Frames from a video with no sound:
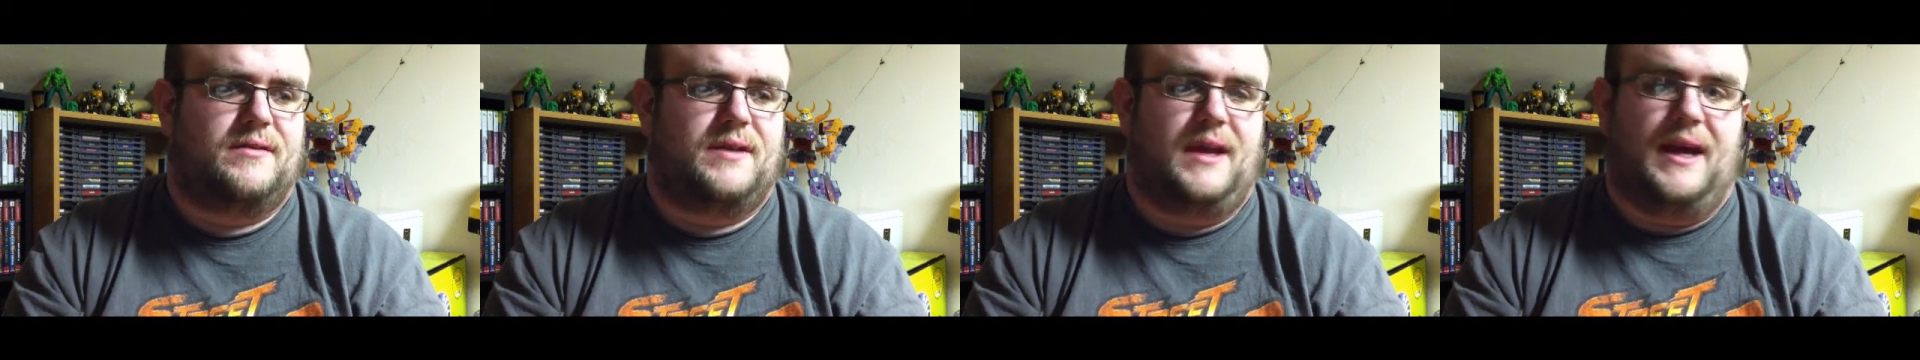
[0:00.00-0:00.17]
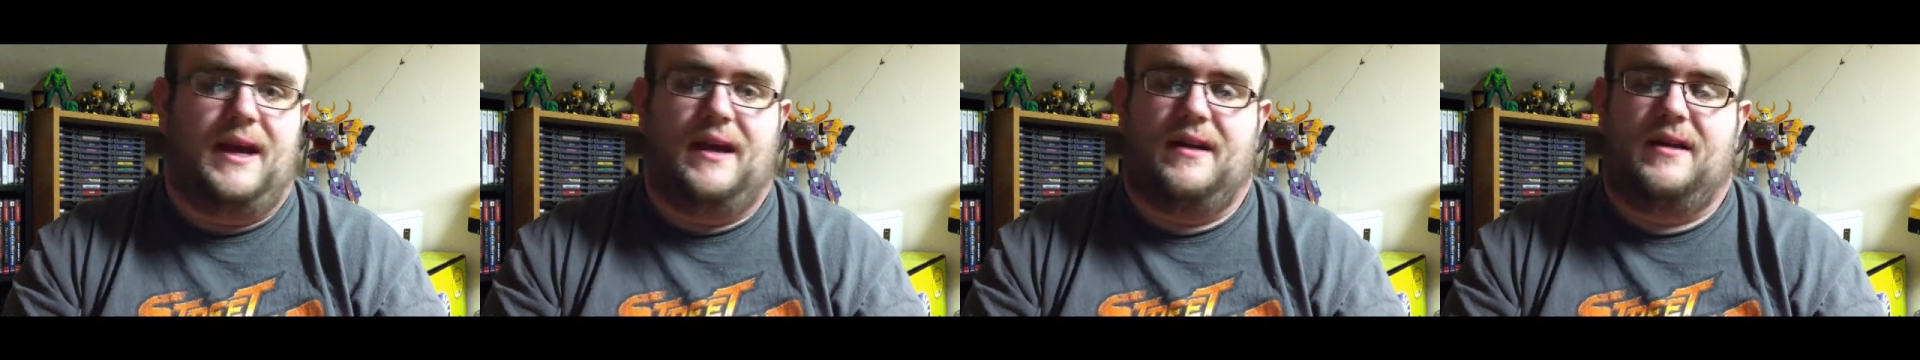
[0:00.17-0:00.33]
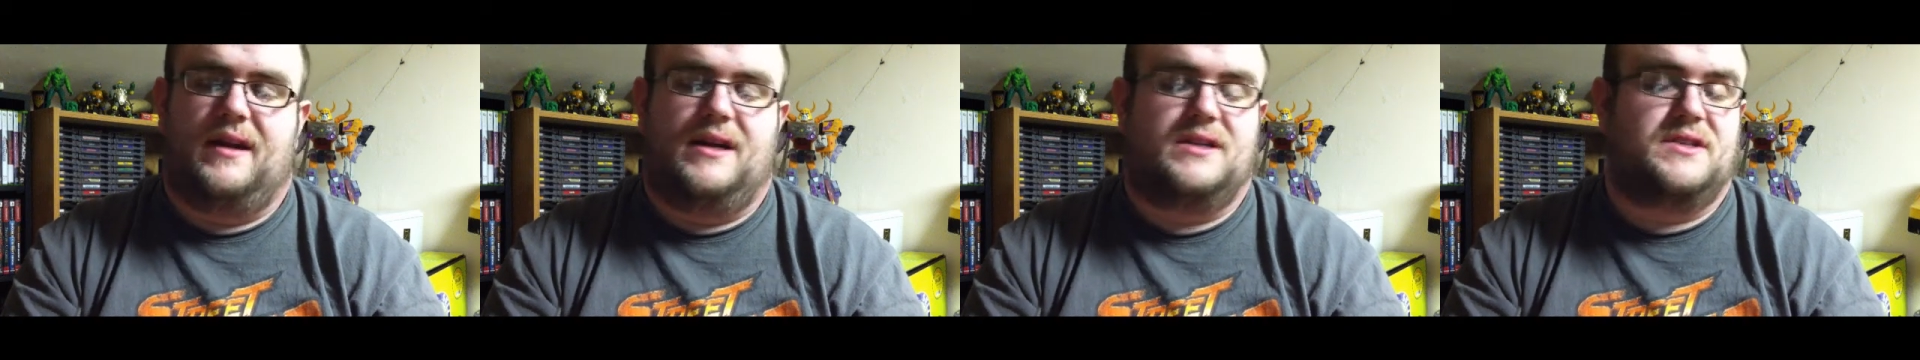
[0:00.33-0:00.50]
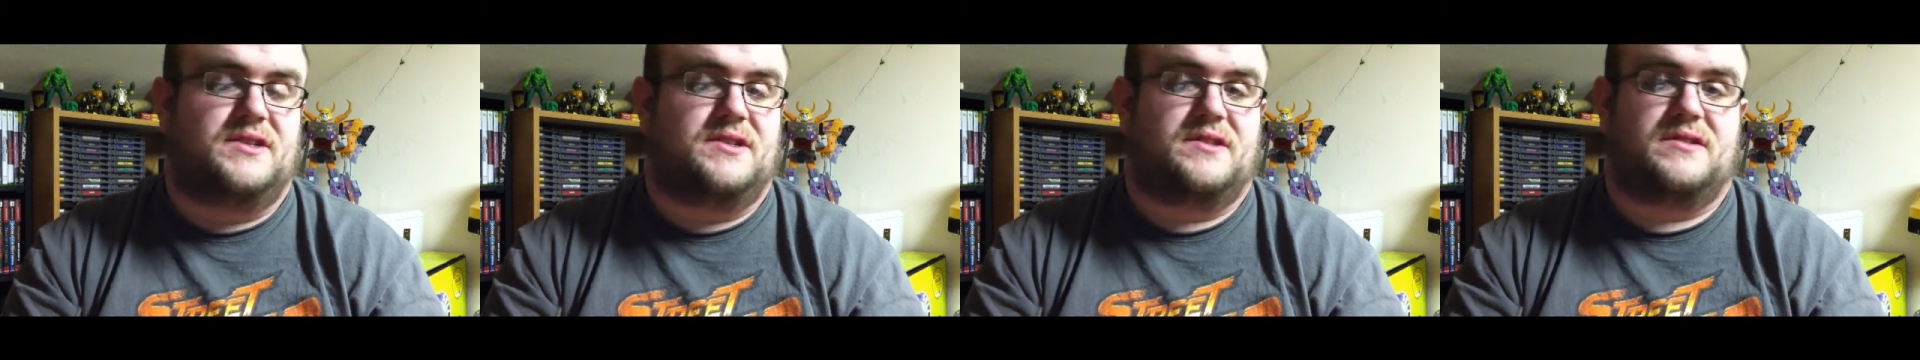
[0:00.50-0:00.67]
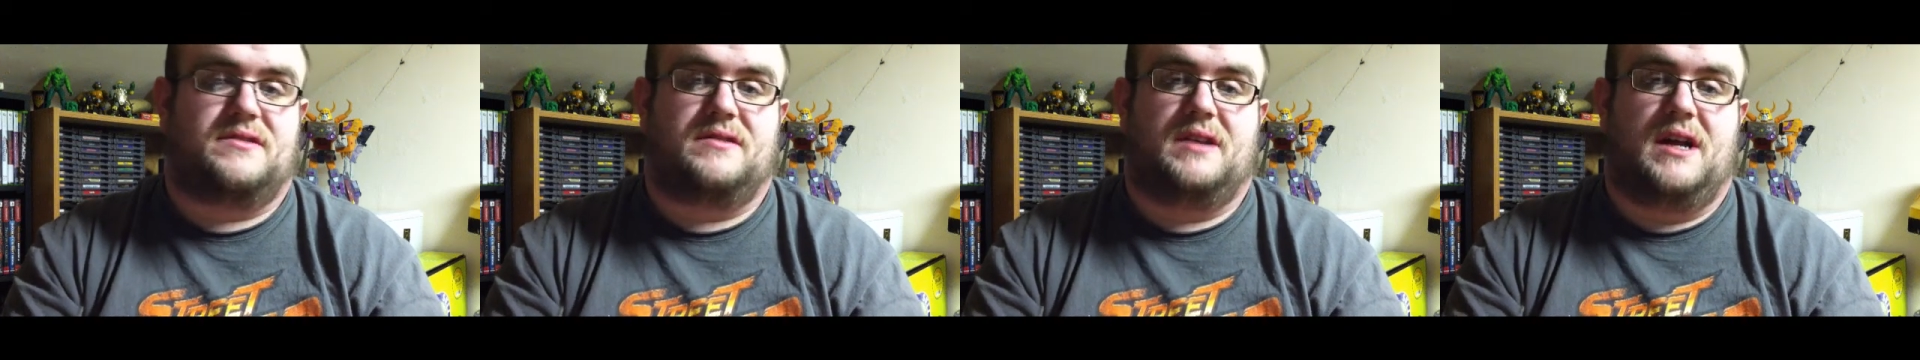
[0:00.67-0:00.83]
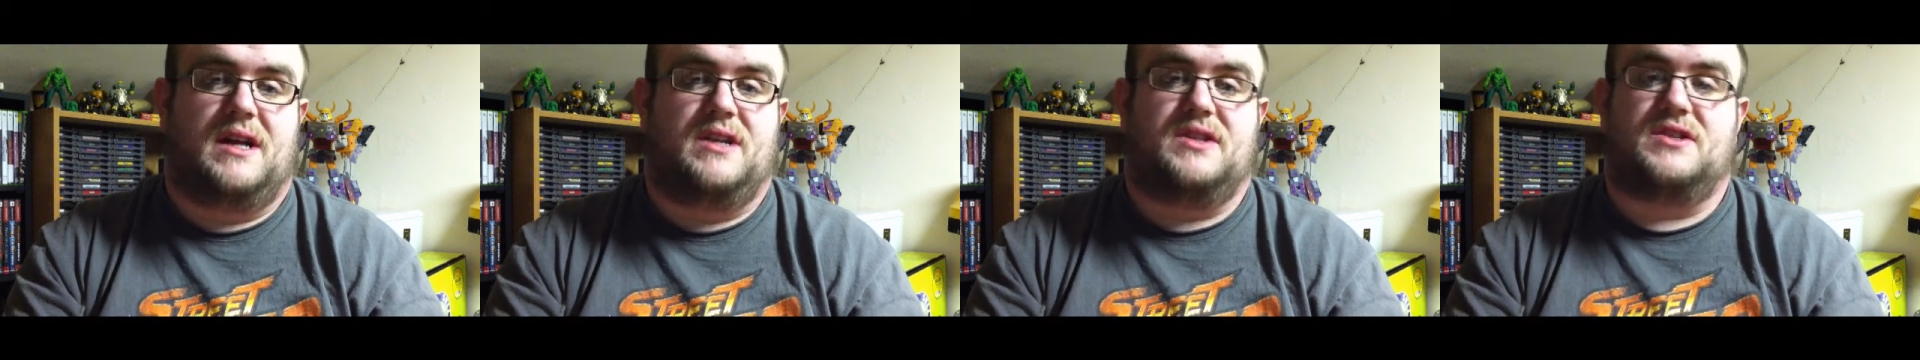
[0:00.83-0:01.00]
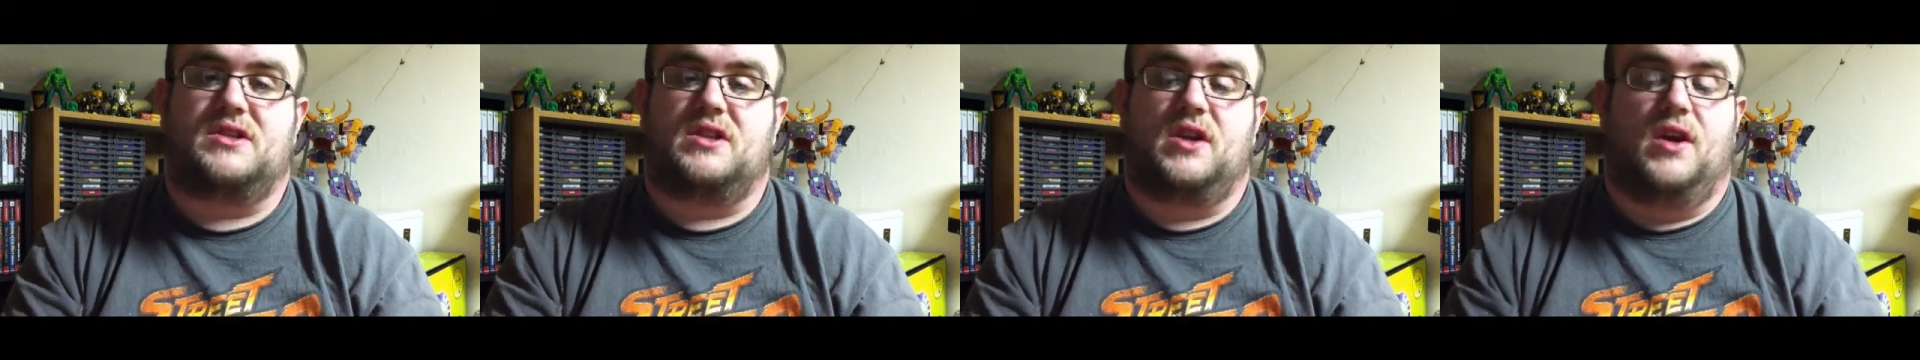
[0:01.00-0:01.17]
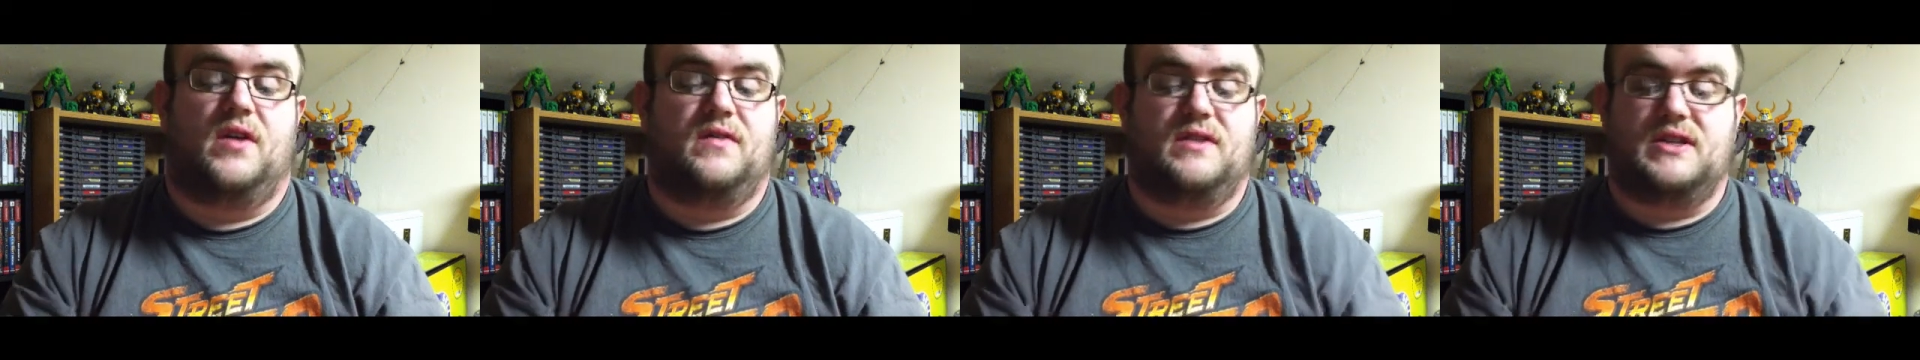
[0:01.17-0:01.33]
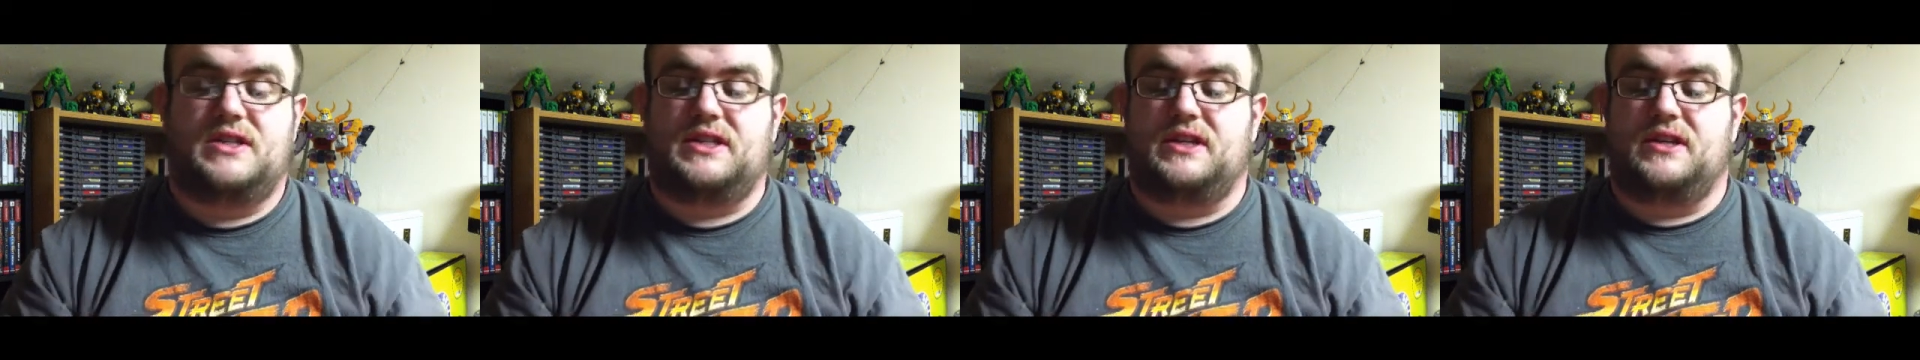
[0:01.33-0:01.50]
yeah, I just
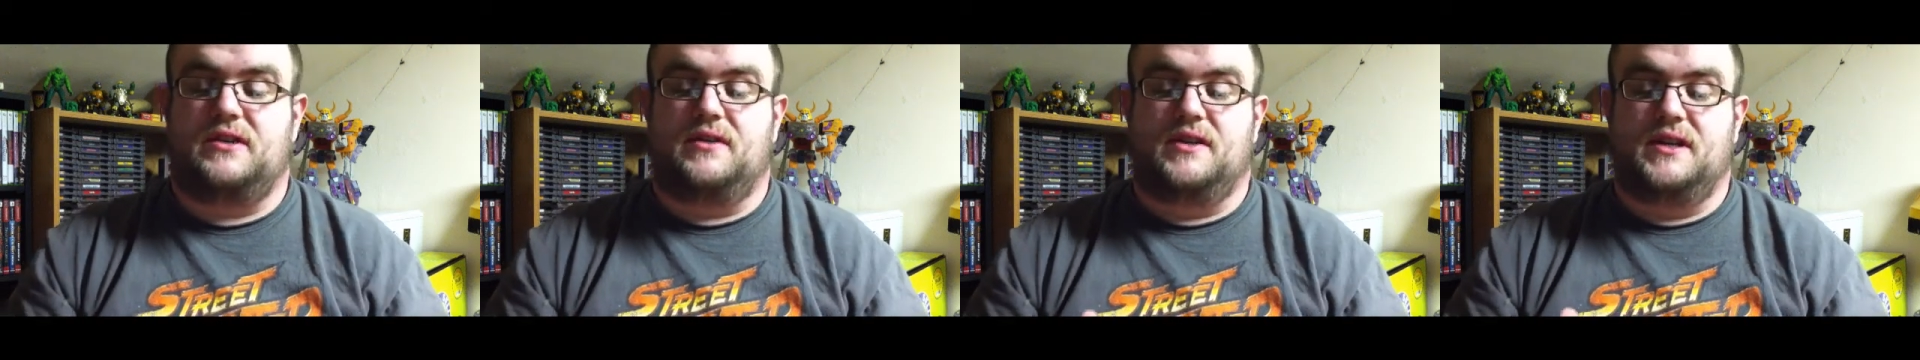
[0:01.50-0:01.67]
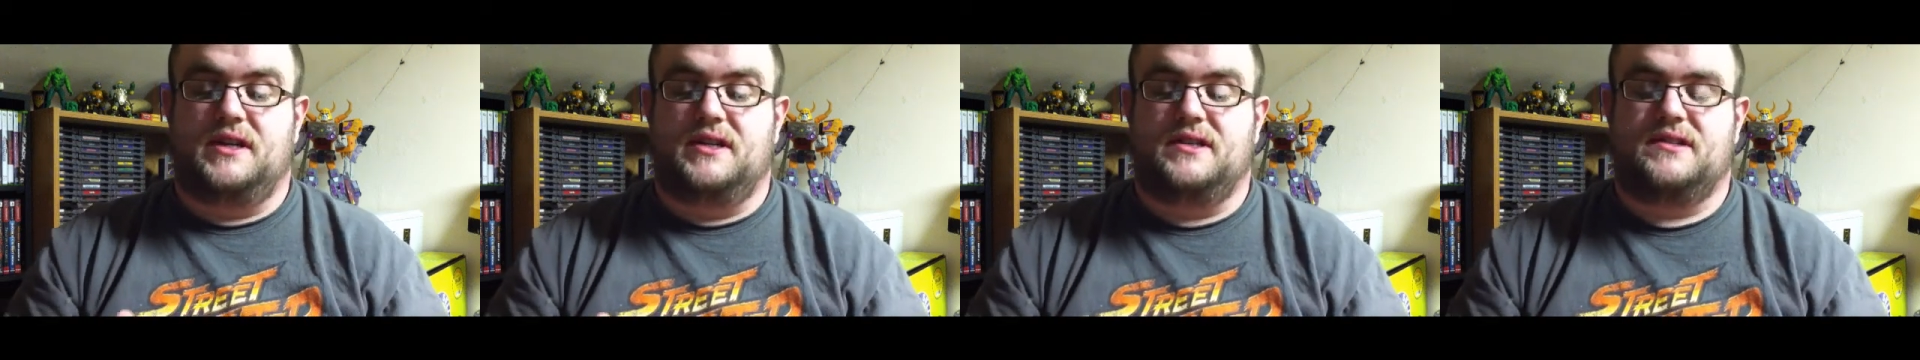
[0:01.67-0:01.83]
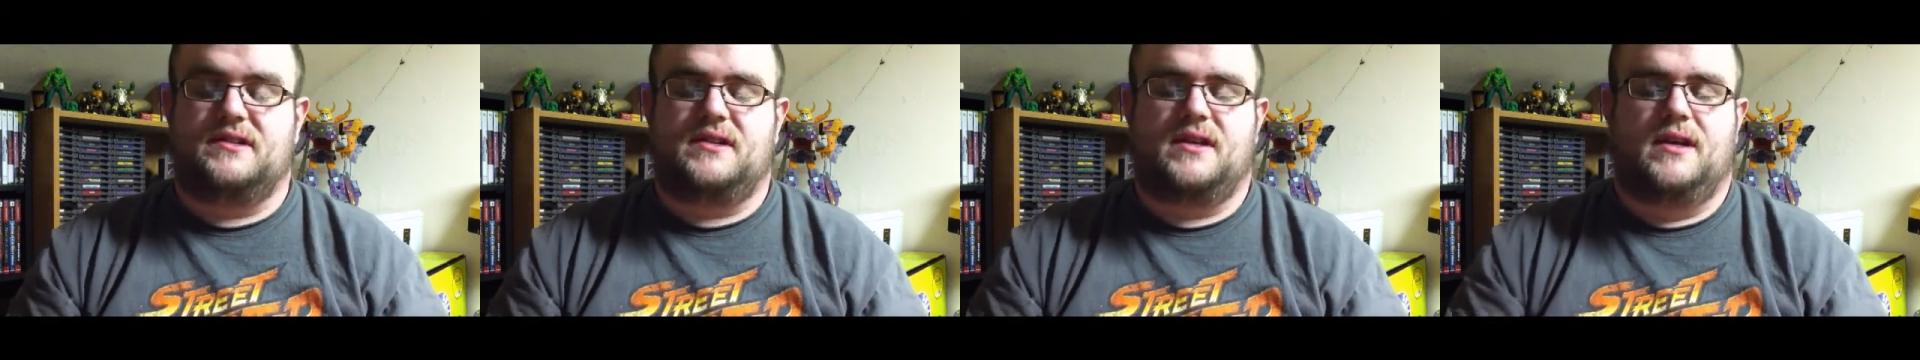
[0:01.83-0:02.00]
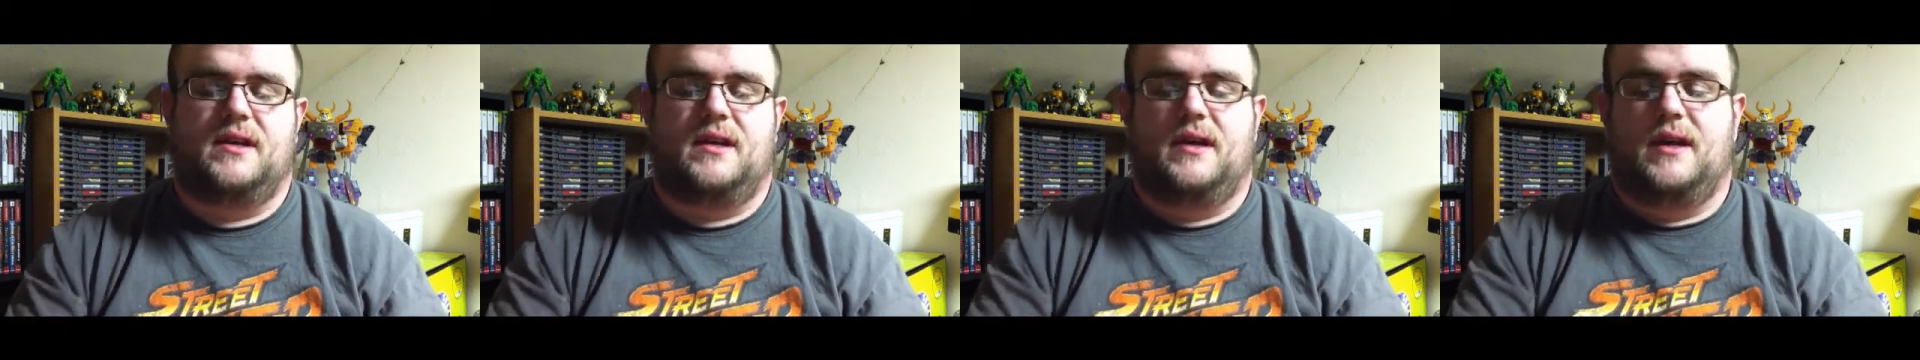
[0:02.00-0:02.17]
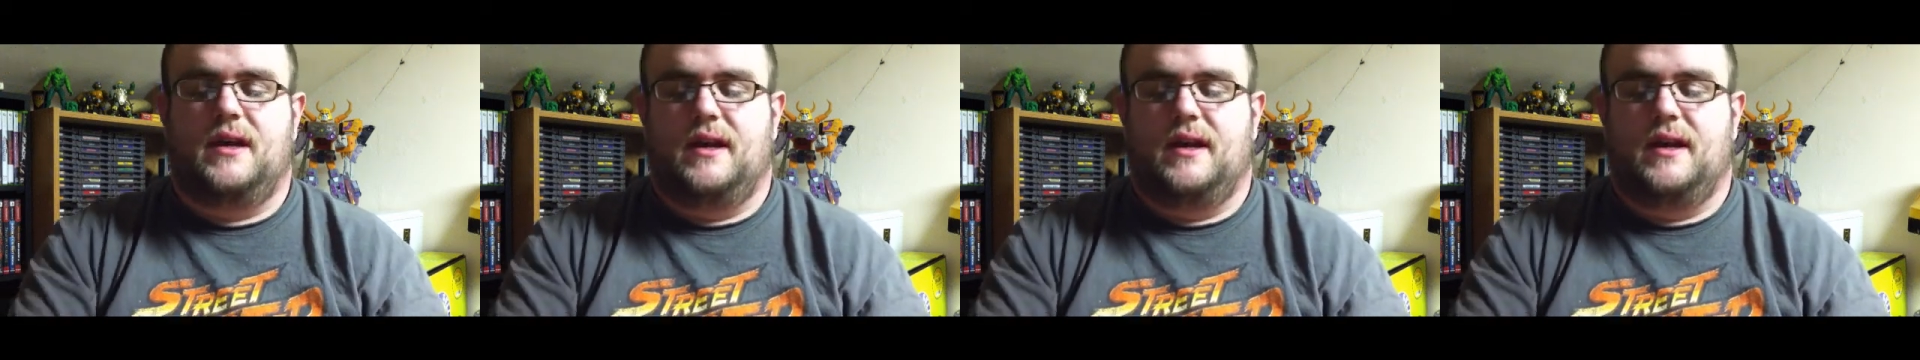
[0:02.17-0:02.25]
love the series,